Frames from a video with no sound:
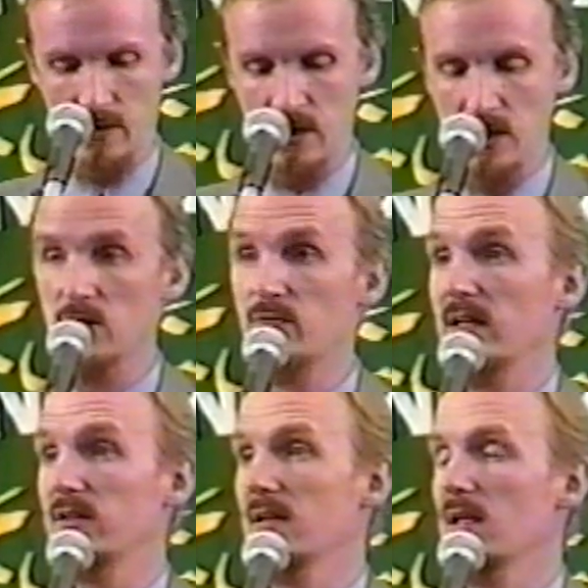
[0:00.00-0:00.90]
In fact,
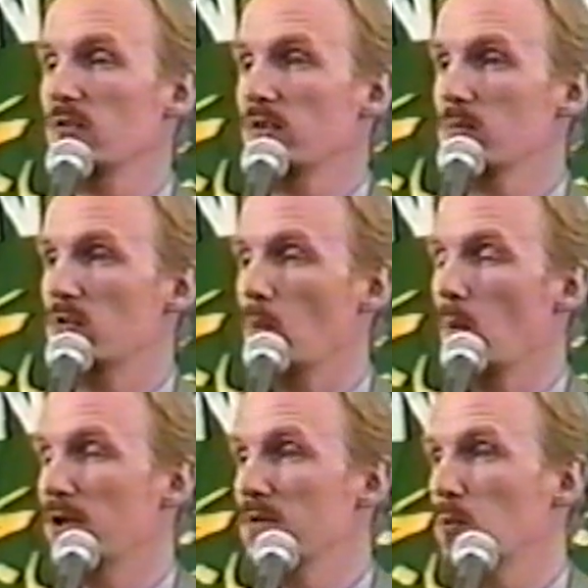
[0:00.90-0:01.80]
it now seems that
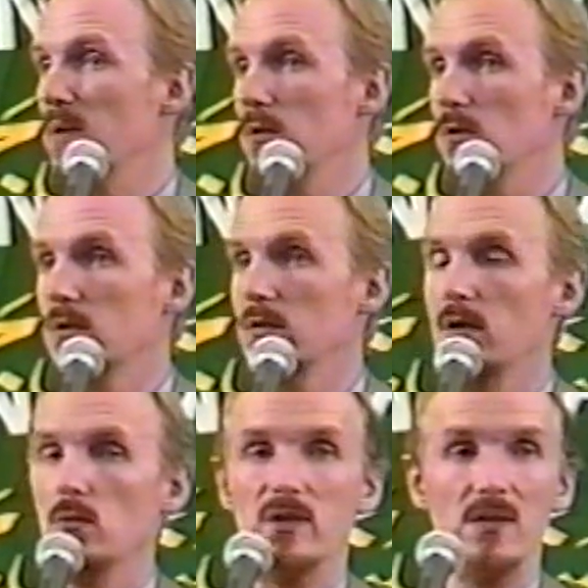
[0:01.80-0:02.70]
wherever we look and
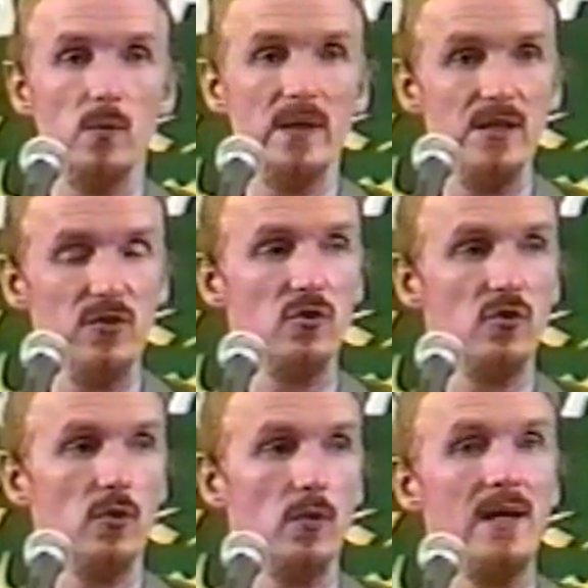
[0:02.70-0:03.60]
whatever we listen
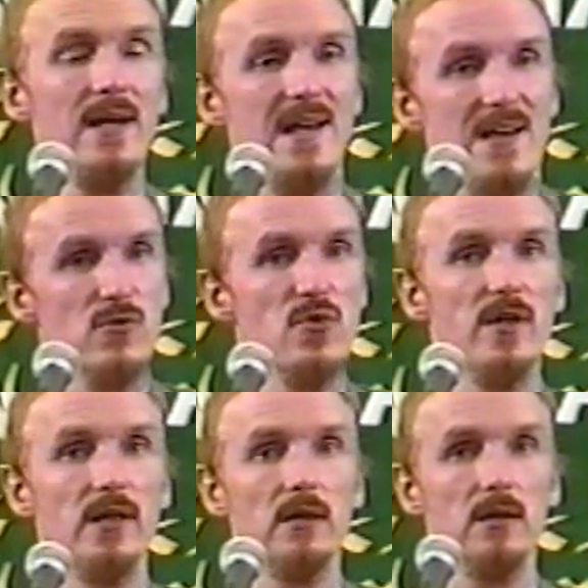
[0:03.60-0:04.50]
to,
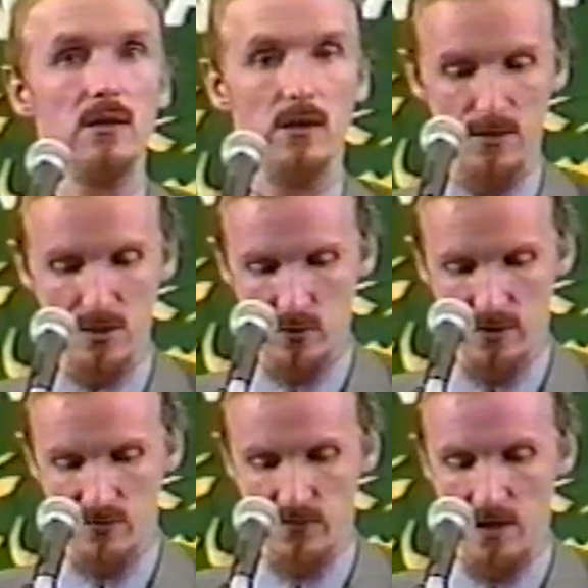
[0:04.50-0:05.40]
everything in our new
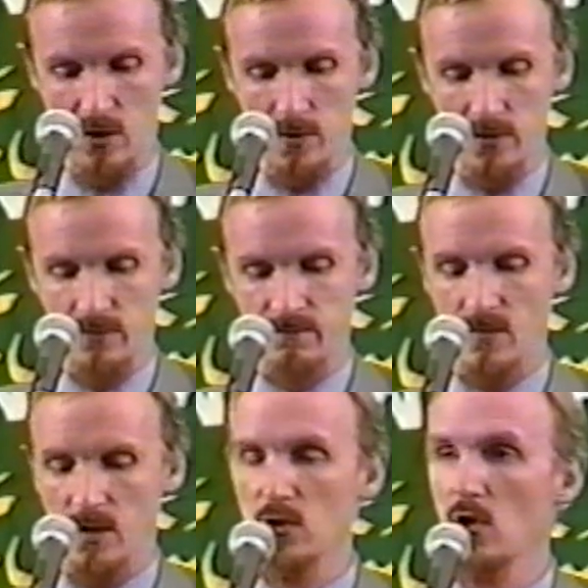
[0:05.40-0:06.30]
environment,
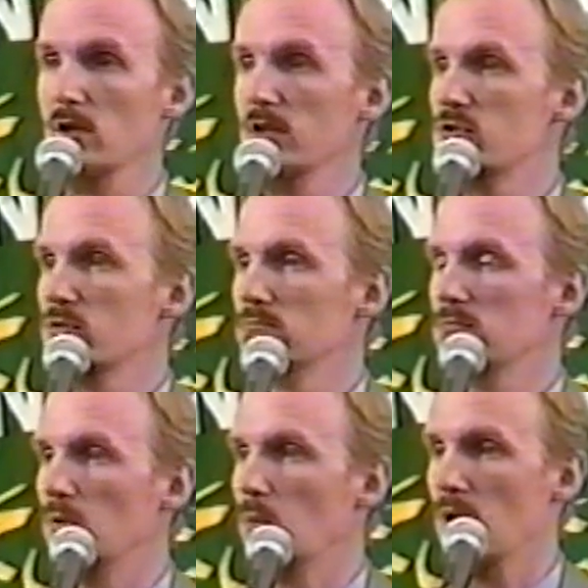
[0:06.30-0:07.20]
in college,
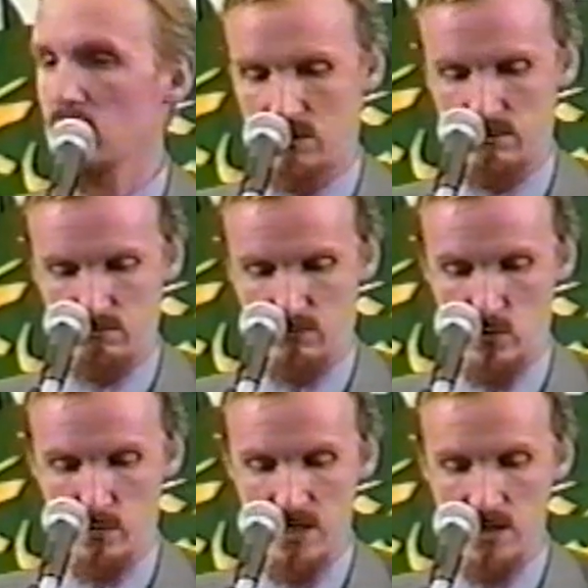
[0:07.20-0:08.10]
at work, the
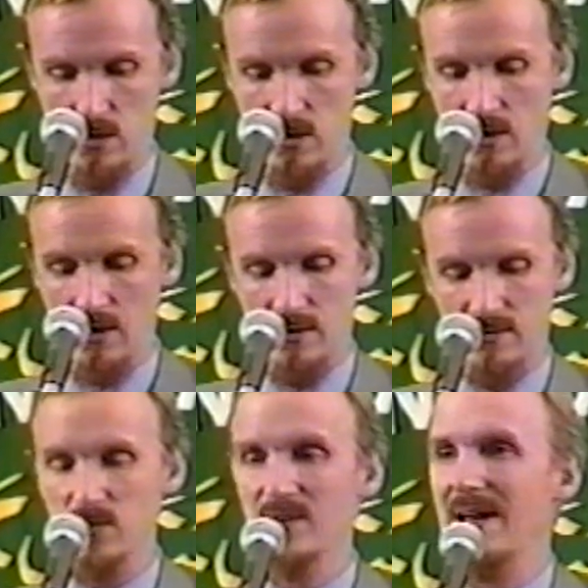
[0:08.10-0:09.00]
media,
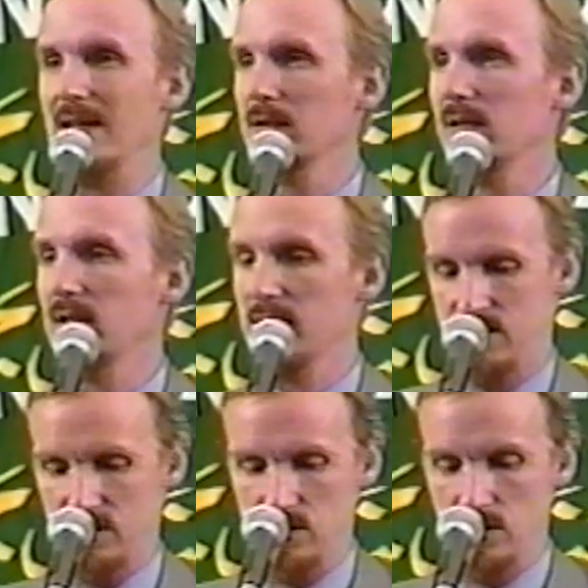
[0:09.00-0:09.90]
seems
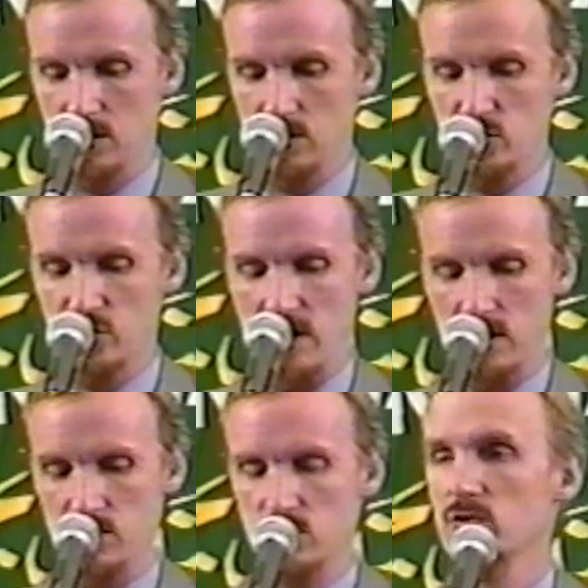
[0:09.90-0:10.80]
calculated to
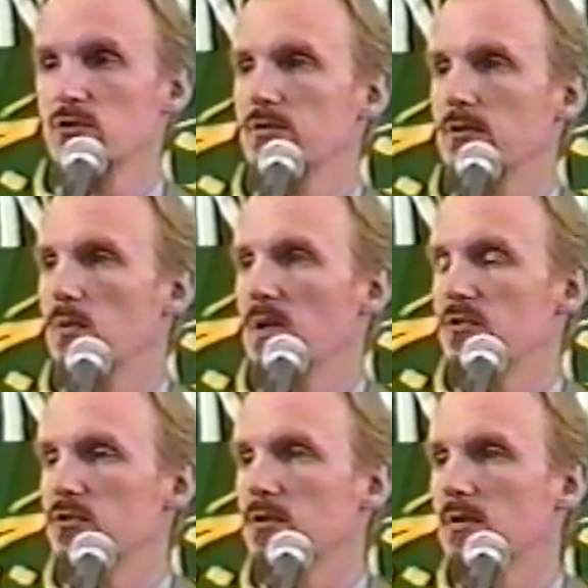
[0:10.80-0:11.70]
challenge, to
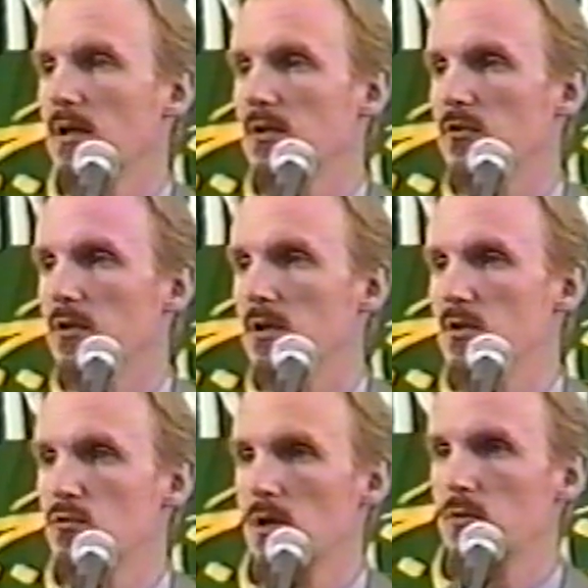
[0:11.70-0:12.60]
question, and to
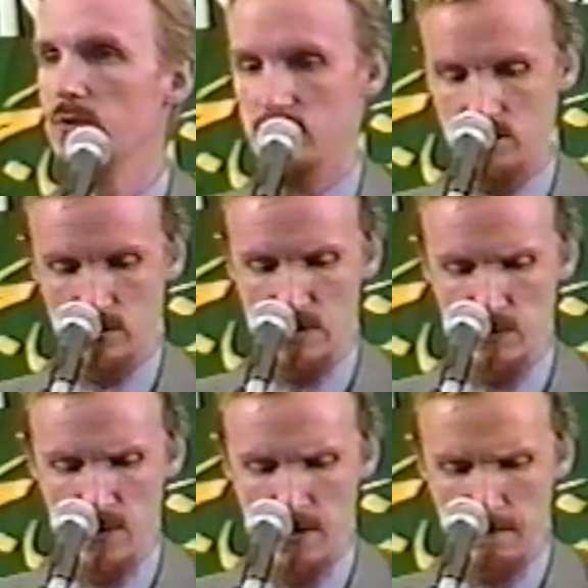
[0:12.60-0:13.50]
erode our Iman.